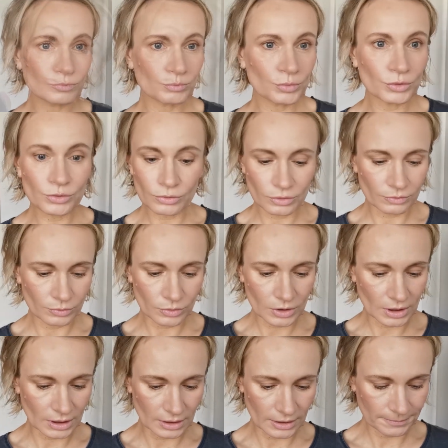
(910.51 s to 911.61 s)
Beautiful
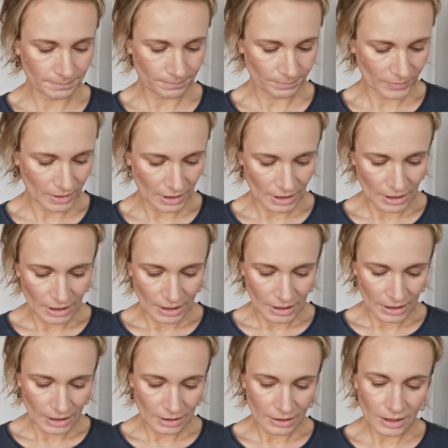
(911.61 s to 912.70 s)
color.
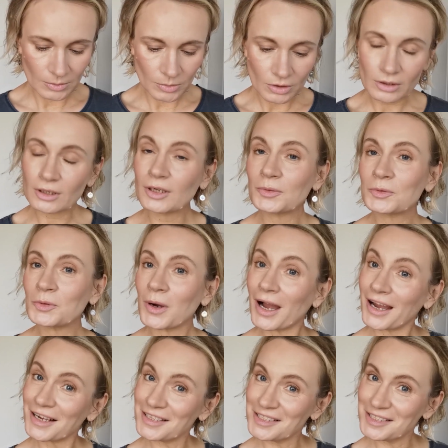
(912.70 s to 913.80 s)
And then we're gonna go to
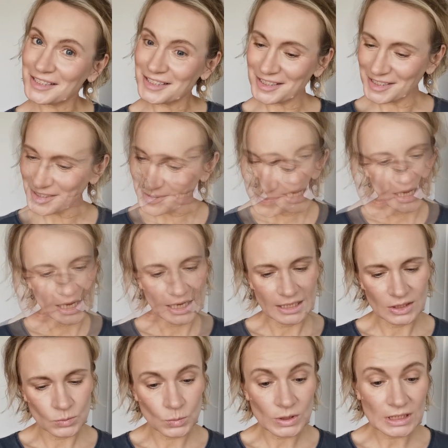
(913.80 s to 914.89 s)
eyes.
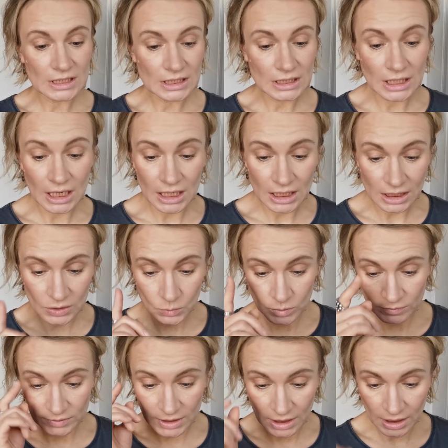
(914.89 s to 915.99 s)
And we start
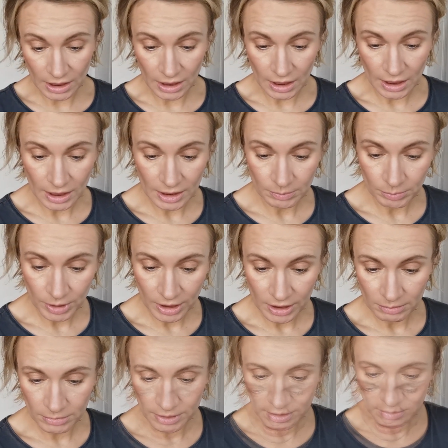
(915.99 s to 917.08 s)
with the eye
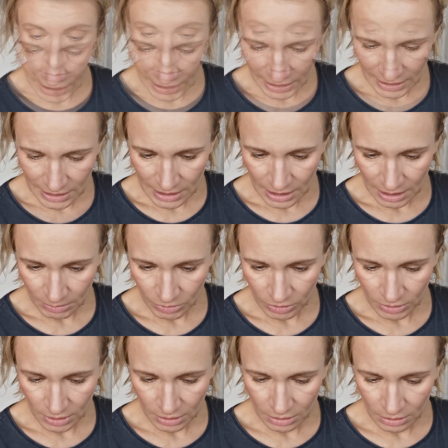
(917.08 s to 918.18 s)
primer, and I'm
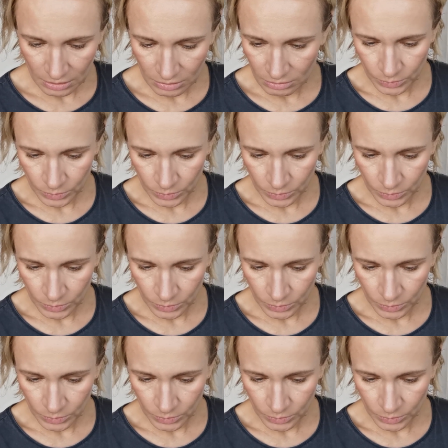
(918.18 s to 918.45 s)
gonna go